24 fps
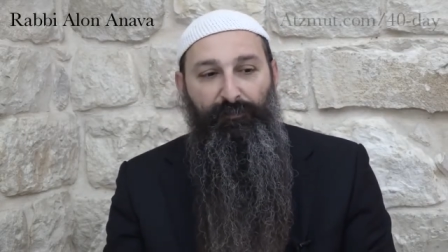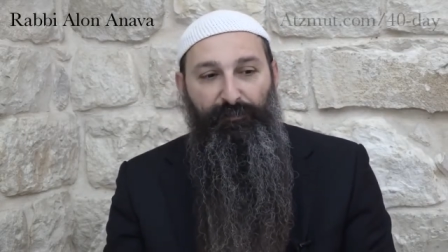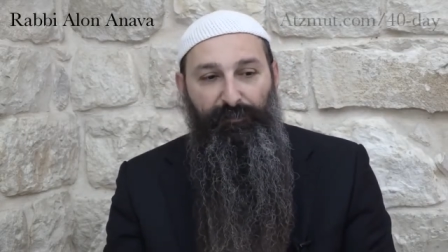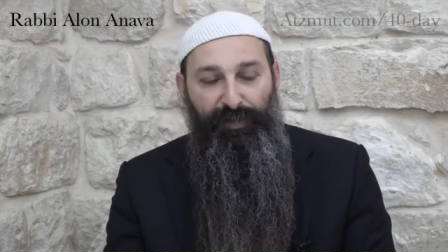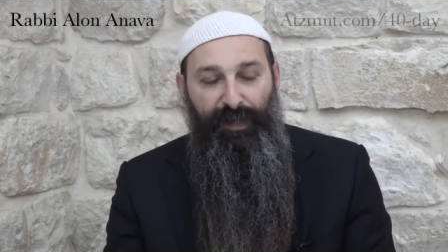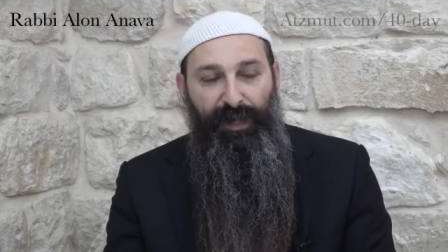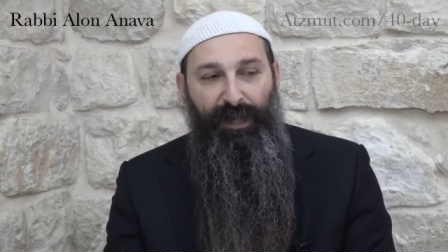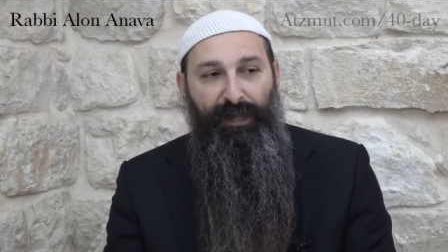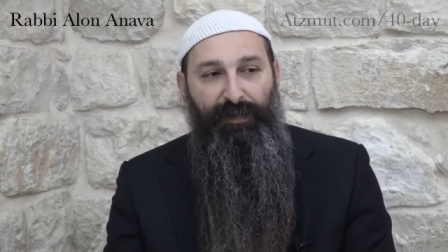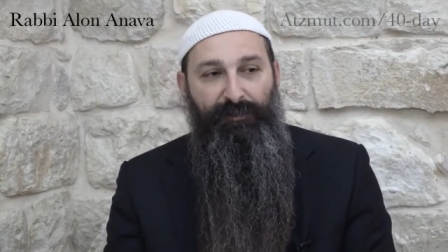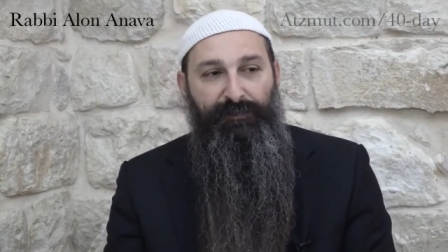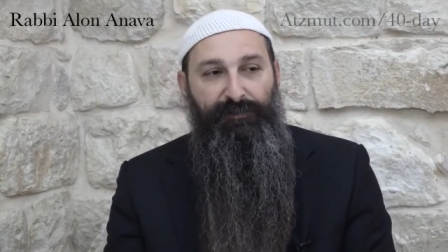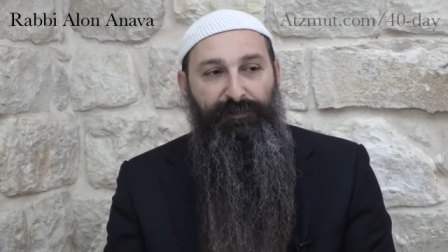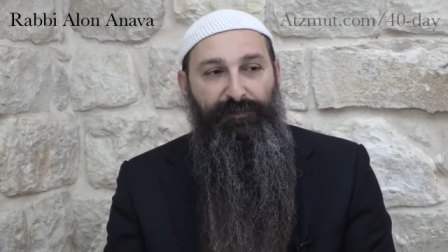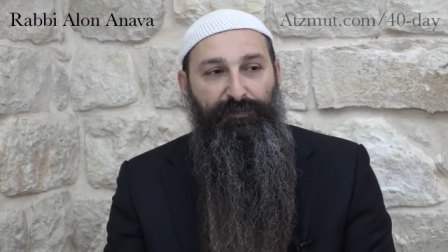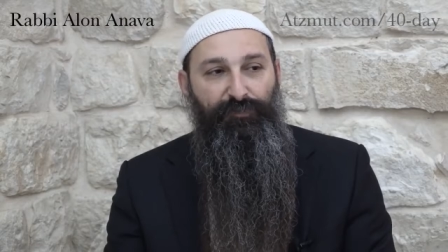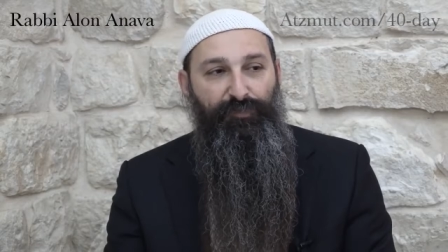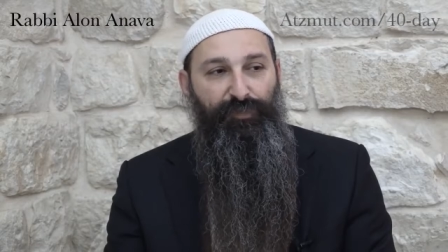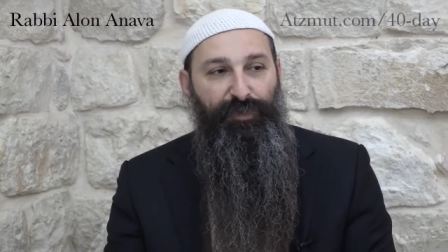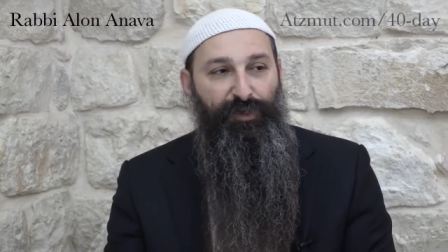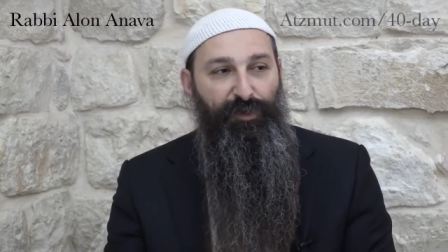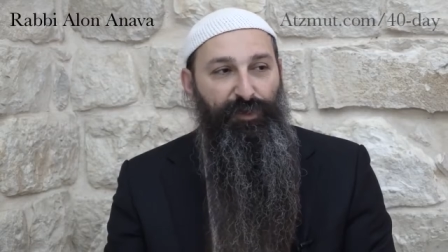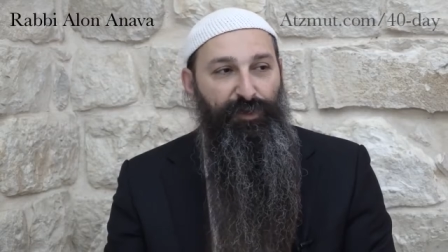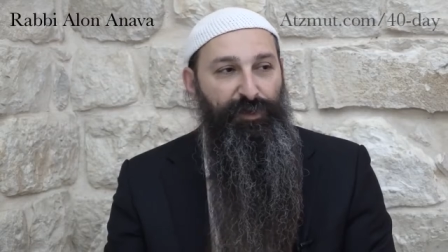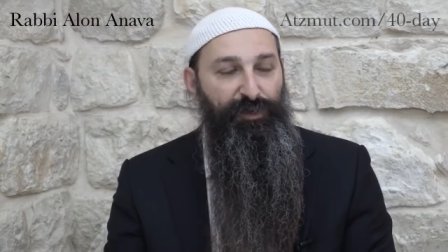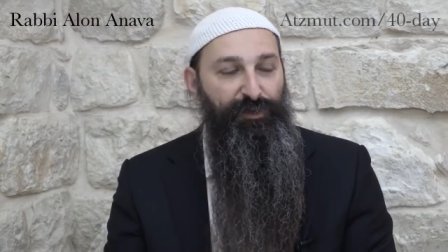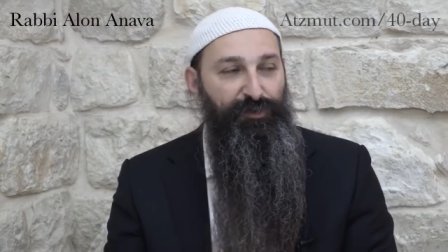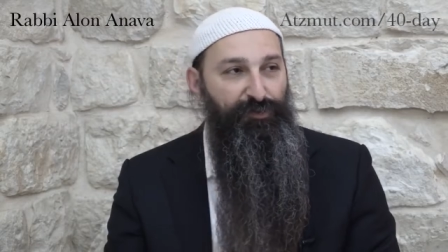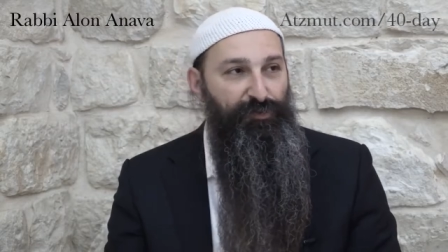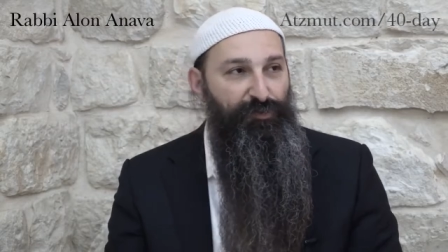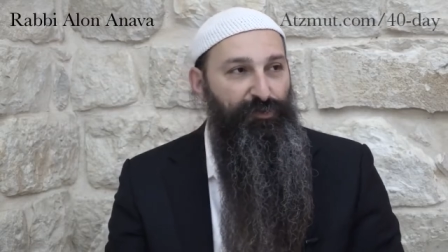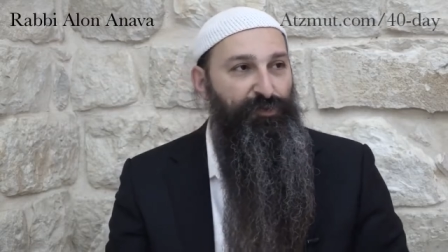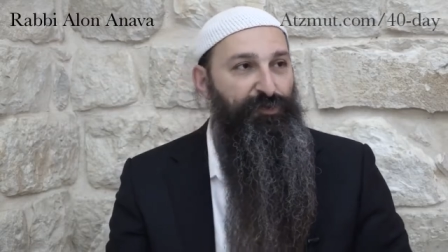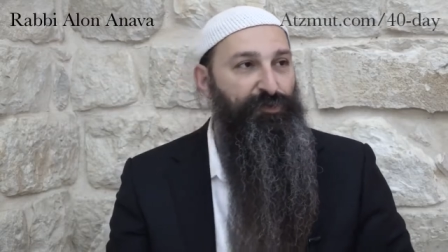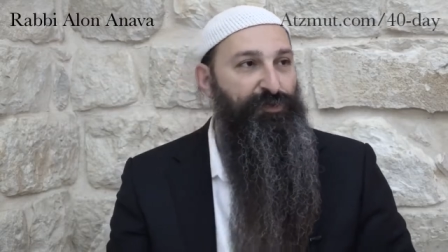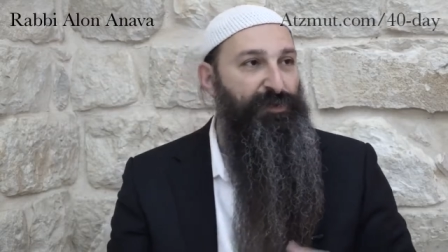but we're going to
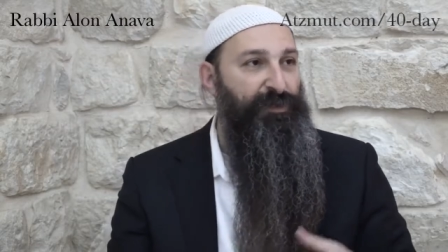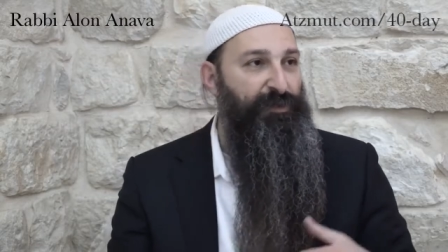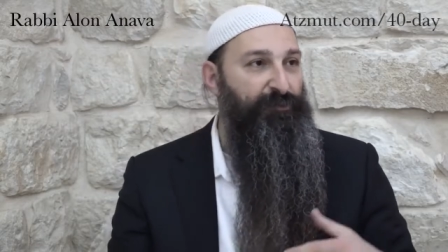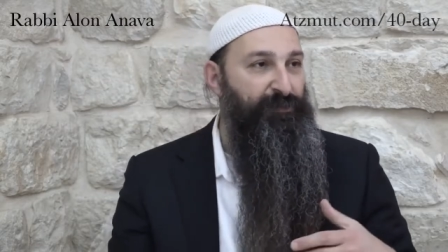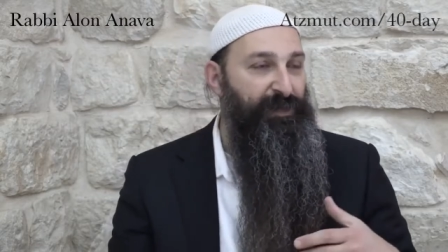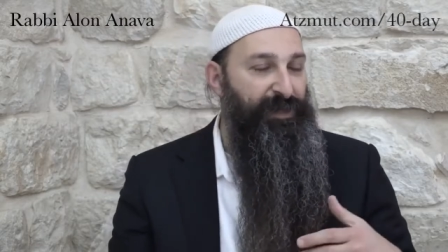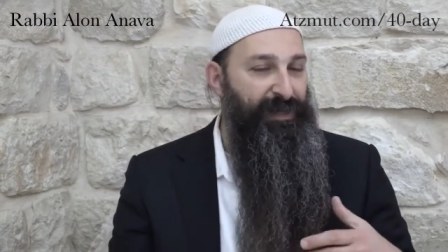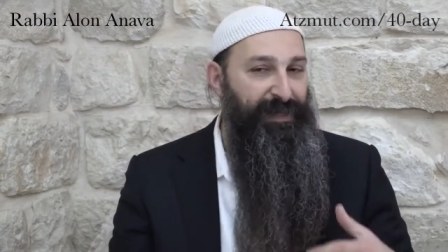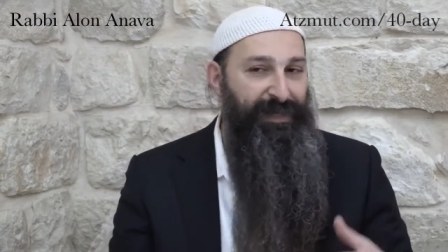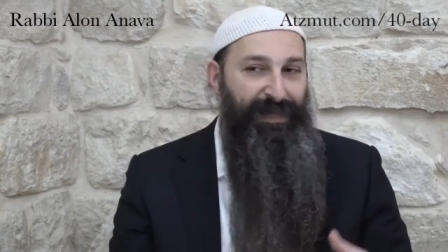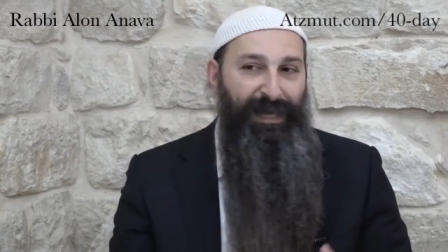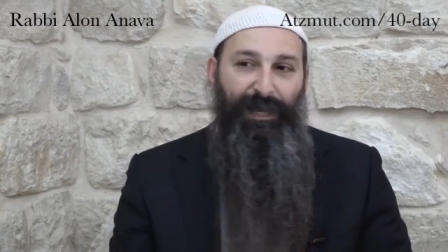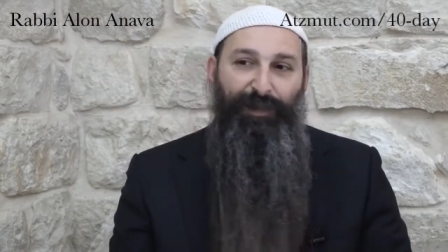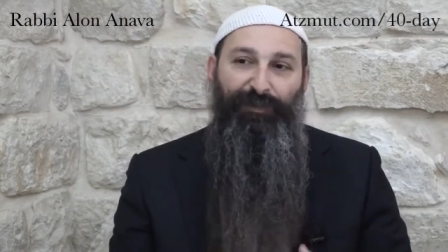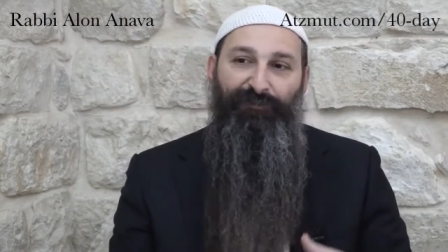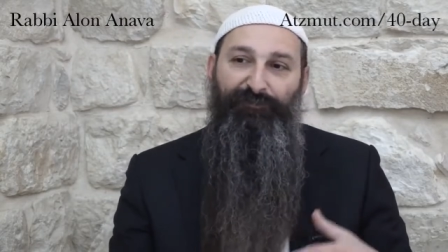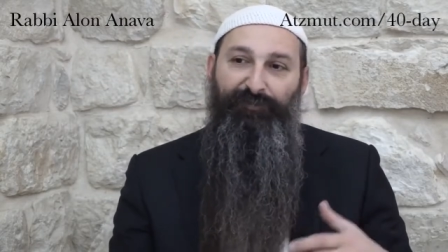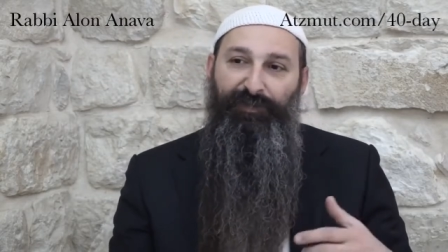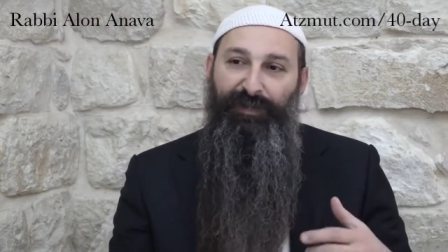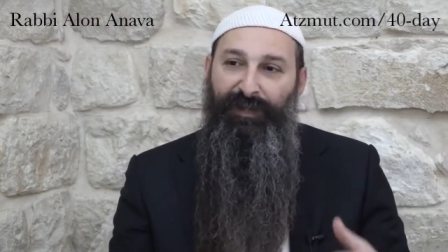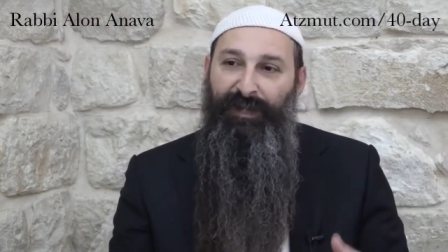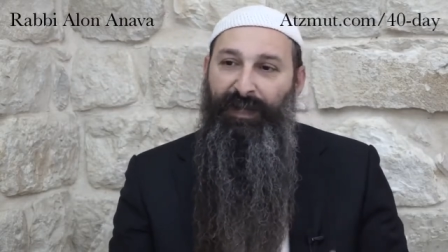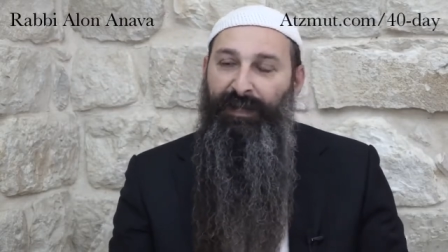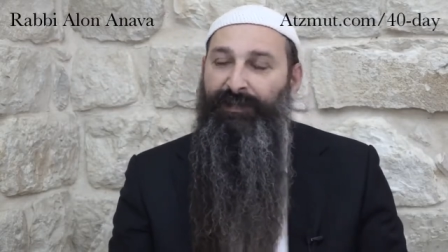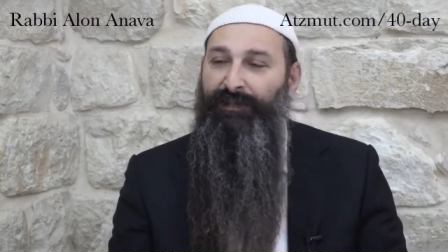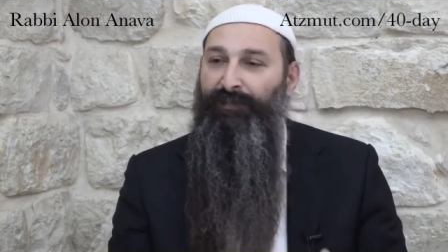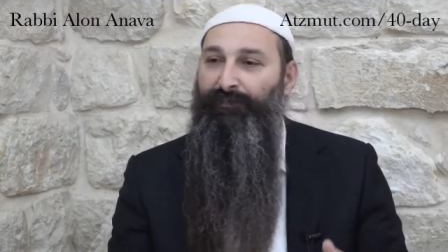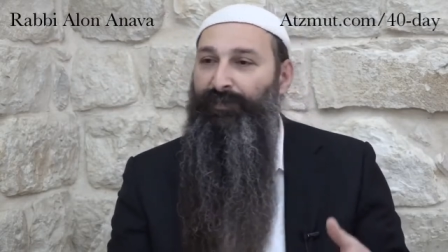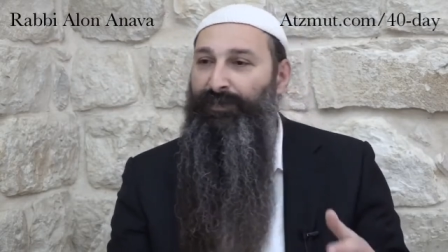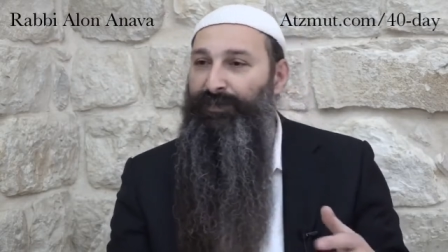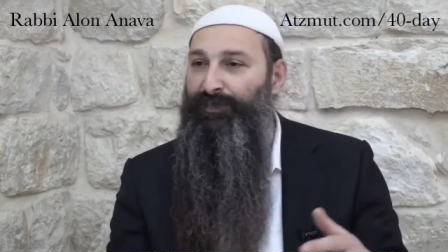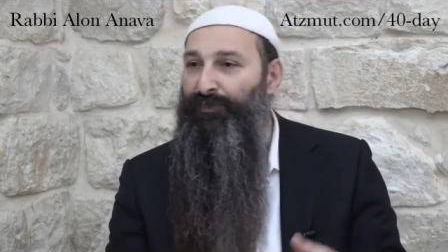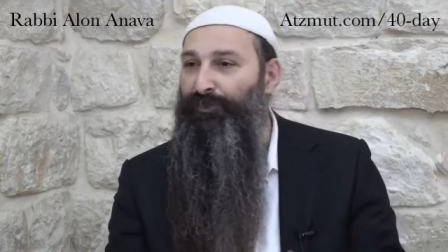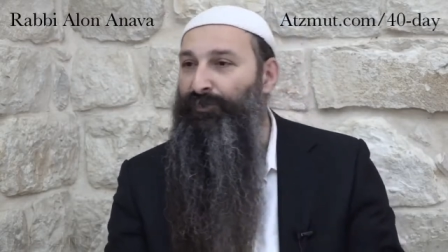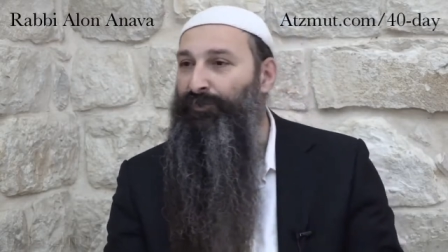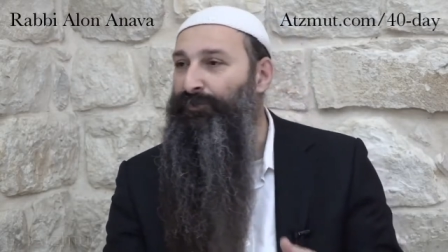do the minyan of Birkat
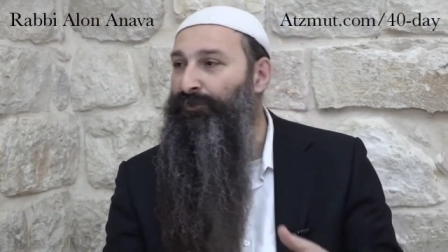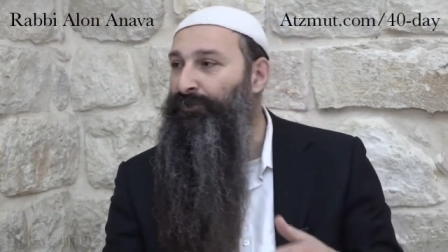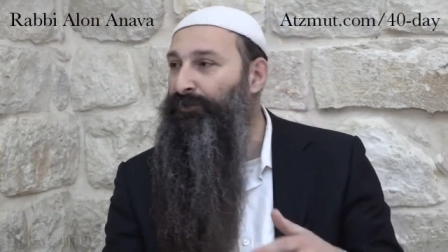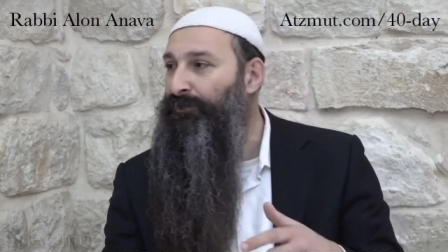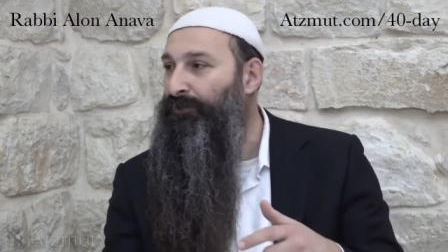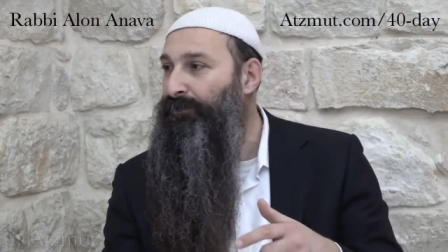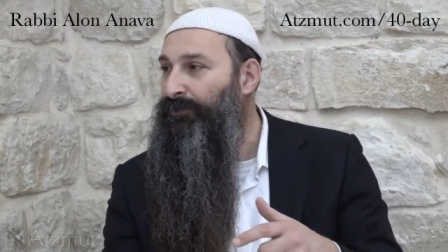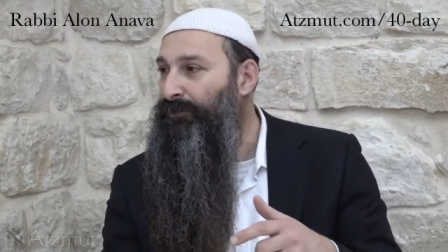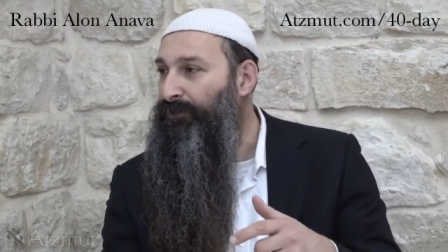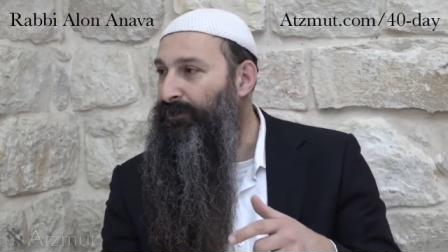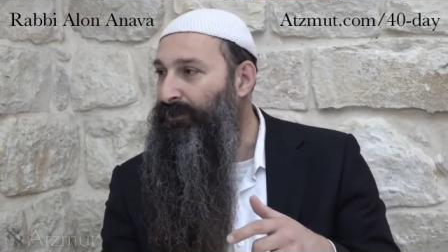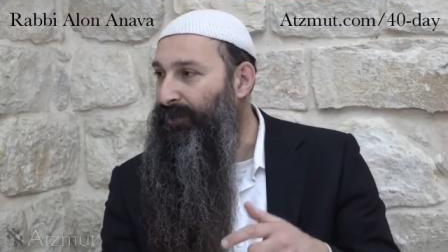Hamazon